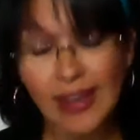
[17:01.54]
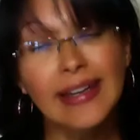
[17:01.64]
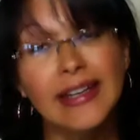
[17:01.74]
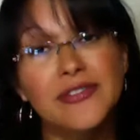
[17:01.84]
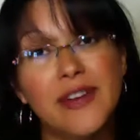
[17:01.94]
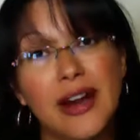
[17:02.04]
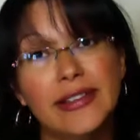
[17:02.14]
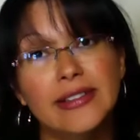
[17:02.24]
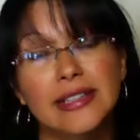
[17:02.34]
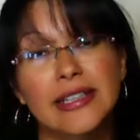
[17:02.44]
And
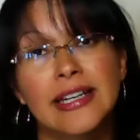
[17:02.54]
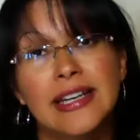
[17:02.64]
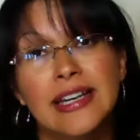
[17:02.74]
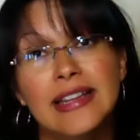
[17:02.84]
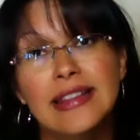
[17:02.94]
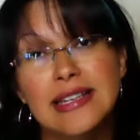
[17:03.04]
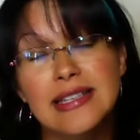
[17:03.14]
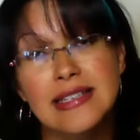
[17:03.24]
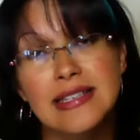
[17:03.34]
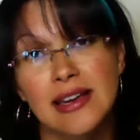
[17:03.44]
finally,
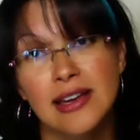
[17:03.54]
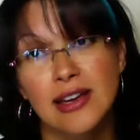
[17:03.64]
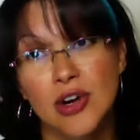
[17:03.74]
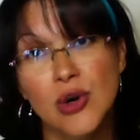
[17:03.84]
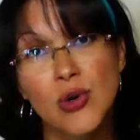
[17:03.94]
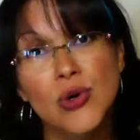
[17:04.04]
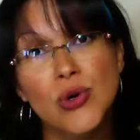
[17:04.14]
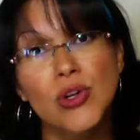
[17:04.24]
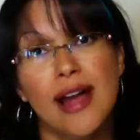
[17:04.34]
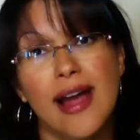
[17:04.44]
this
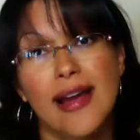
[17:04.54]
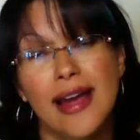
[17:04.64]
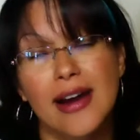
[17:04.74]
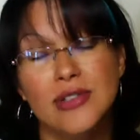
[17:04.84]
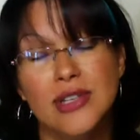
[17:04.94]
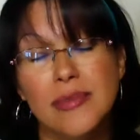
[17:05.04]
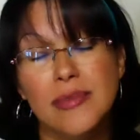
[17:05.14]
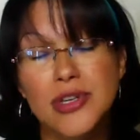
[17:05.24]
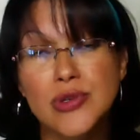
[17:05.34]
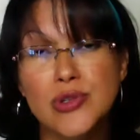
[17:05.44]
Google Hangouts can be
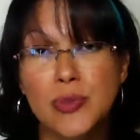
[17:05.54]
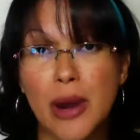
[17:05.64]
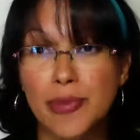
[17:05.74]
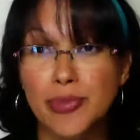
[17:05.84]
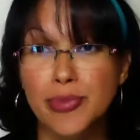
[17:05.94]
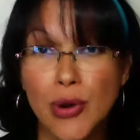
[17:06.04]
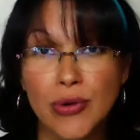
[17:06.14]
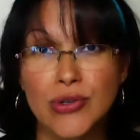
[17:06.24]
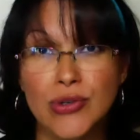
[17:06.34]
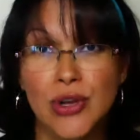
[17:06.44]
used by
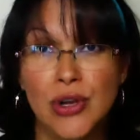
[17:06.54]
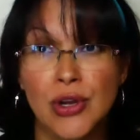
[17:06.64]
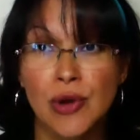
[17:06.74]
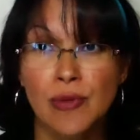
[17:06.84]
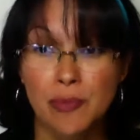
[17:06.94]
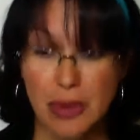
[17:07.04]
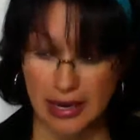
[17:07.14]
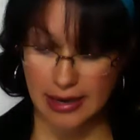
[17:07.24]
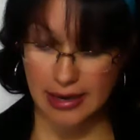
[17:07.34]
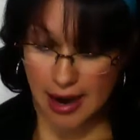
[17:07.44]
brokers.
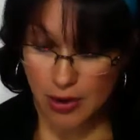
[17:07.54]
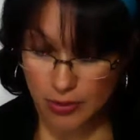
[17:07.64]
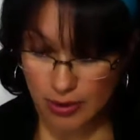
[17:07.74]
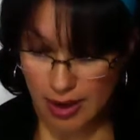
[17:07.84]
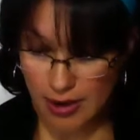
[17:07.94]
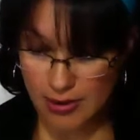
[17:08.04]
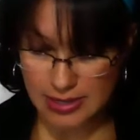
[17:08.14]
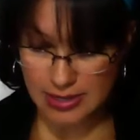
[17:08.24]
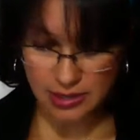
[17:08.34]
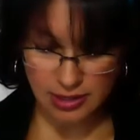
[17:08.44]
And how is
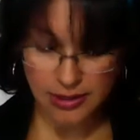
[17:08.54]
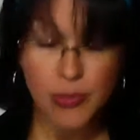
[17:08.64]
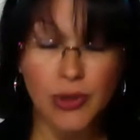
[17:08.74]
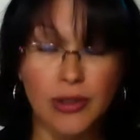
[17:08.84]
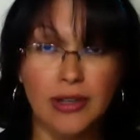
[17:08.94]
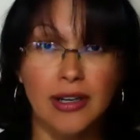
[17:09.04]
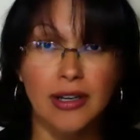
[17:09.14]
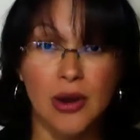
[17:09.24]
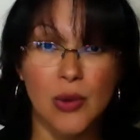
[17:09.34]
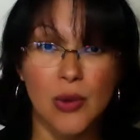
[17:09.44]
it done? Well,
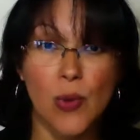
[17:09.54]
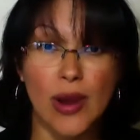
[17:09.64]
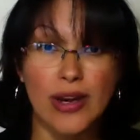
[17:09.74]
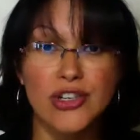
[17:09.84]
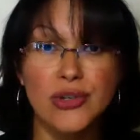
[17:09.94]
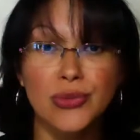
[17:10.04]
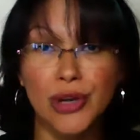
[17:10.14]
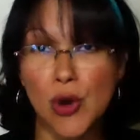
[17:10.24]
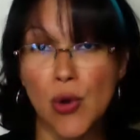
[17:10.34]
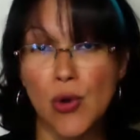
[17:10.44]
when you
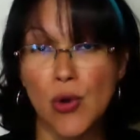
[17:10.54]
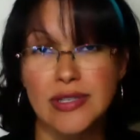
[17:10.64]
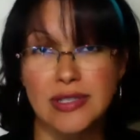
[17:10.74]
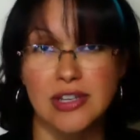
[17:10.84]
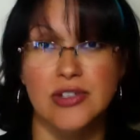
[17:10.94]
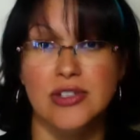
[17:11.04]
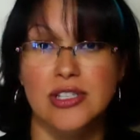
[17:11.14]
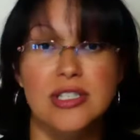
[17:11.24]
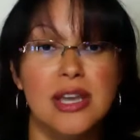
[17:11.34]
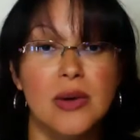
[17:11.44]
record the sessions,
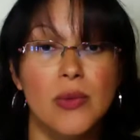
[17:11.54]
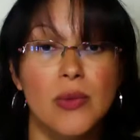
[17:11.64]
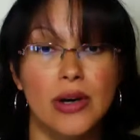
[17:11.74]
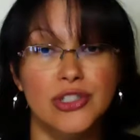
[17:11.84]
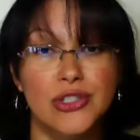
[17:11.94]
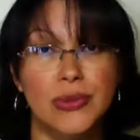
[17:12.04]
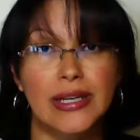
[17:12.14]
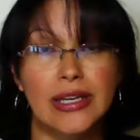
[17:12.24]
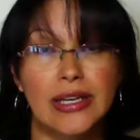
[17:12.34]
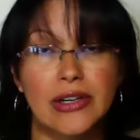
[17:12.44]
just like we are doing
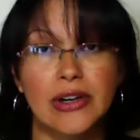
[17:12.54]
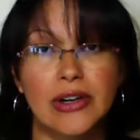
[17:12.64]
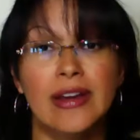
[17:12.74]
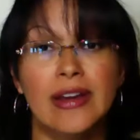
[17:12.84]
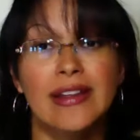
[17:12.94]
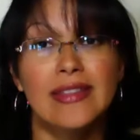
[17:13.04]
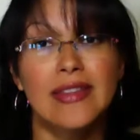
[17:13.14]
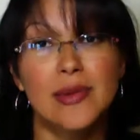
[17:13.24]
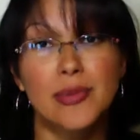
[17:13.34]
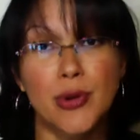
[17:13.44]
here, then
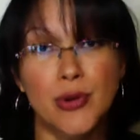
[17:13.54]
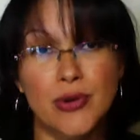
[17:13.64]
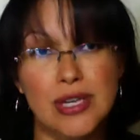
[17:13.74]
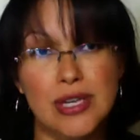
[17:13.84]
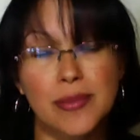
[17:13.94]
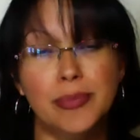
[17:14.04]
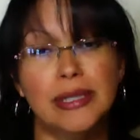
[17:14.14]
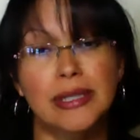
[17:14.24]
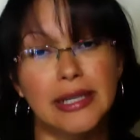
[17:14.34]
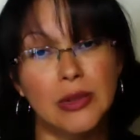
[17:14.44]
the brokers can
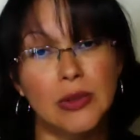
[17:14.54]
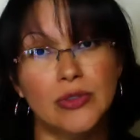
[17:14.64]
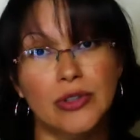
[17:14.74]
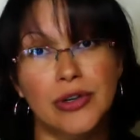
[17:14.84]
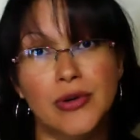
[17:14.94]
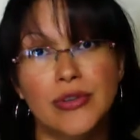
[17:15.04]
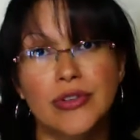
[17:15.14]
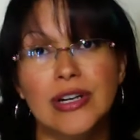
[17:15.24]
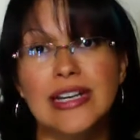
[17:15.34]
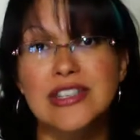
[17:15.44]
play it over and over
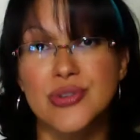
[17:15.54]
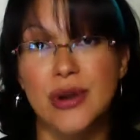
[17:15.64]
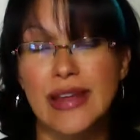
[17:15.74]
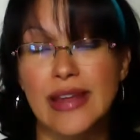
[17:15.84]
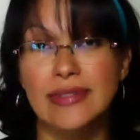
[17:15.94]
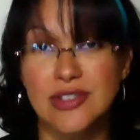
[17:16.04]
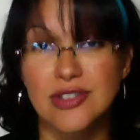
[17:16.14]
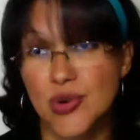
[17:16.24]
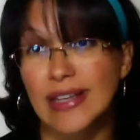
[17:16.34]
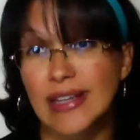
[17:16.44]
and train
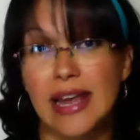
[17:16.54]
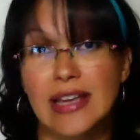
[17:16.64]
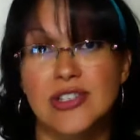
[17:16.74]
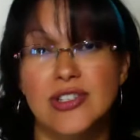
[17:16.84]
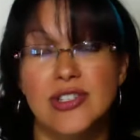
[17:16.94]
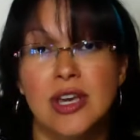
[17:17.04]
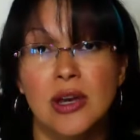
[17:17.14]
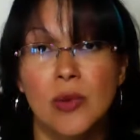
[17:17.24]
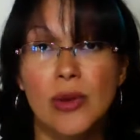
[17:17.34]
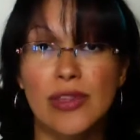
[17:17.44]
their agents
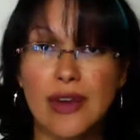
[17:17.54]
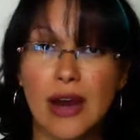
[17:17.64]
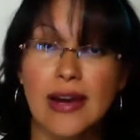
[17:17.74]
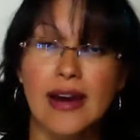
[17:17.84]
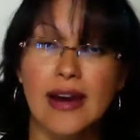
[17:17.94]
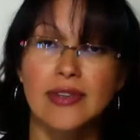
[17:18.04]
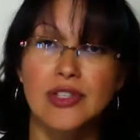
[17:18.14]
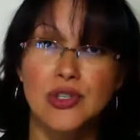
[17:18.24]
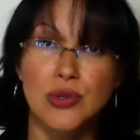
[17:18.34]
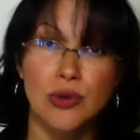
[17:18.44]
without having
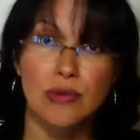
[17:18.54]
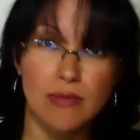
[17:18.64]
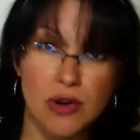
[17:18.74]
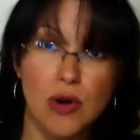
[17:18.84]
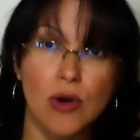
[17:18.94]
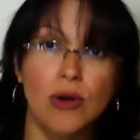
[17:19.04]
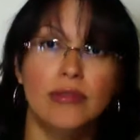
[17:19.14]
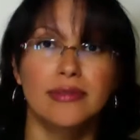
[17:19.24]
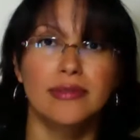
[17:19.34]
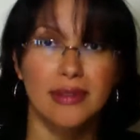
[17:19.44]
to go
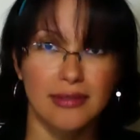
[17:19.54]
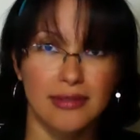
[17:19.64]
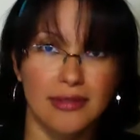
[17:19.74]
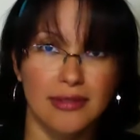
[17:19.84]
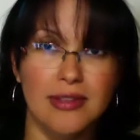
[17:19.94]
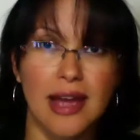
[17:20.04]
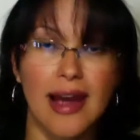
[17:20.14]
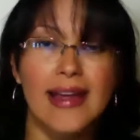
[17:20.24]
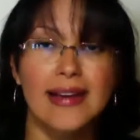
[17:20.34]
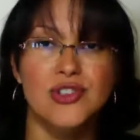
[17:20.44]
that
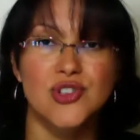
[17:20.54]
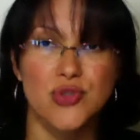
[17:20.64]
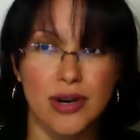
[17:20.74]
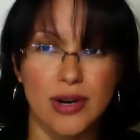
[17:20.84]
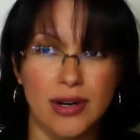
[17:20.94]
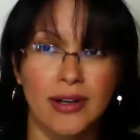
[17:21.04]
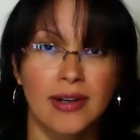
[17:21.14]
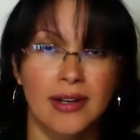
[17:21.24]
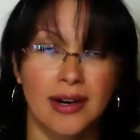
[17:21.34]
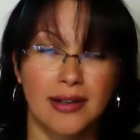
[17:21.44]
extra
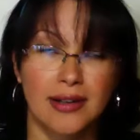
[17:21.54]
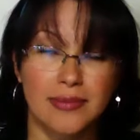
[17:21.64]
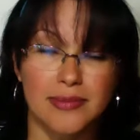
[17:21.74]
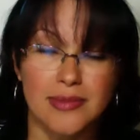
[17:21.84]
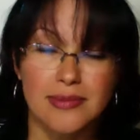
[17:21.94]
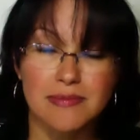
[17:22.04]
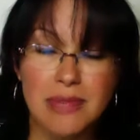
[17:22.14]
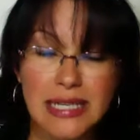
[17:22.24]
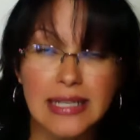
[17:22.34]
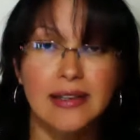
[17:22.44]

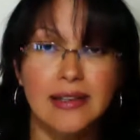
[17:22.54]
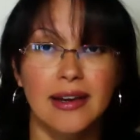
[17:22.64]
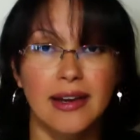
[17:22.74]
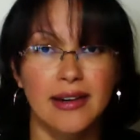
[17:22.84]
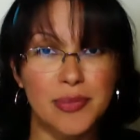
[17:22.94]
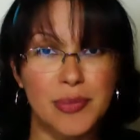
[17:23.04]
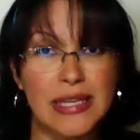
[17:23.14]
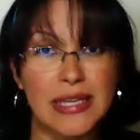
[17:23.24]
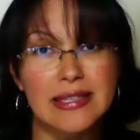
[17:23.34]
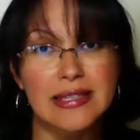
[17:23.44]
meeting and
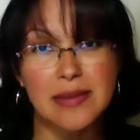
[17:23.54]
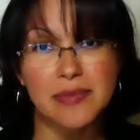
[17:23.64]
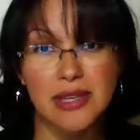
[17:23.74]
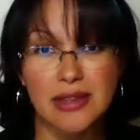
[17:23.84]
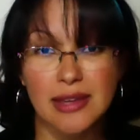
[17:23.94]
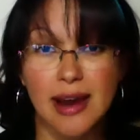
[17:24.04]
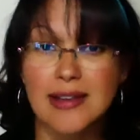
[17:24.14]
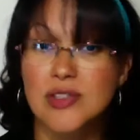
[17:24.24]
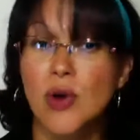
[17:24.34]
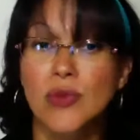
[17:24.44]
repeat the same thing that
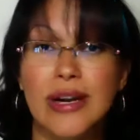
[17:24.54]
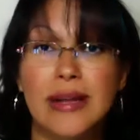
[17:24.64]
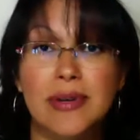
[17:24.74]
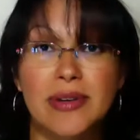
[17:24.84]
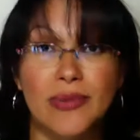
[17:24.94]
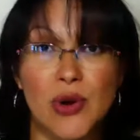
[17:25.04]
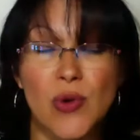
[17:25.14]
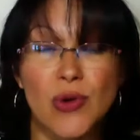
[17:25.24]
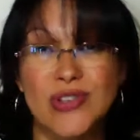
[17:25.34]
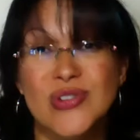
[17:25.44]
has already been
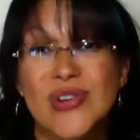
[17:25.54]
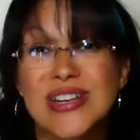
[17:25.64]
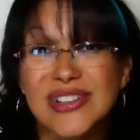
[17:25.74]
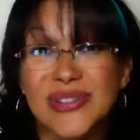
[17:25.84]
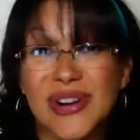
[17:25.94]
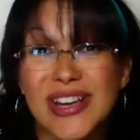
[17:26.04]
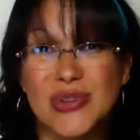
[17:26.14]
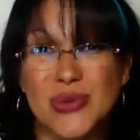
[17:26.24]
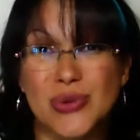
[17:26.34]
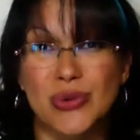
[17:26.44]
recorded. So it's a great
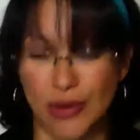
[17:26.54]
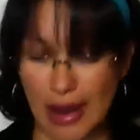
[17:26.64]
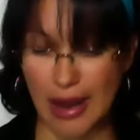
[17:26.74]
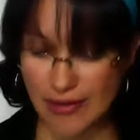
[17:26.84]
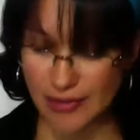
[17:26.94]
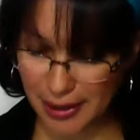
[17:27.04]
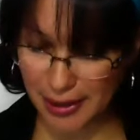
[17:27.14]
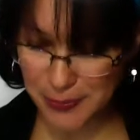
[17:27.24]
tool for everybody.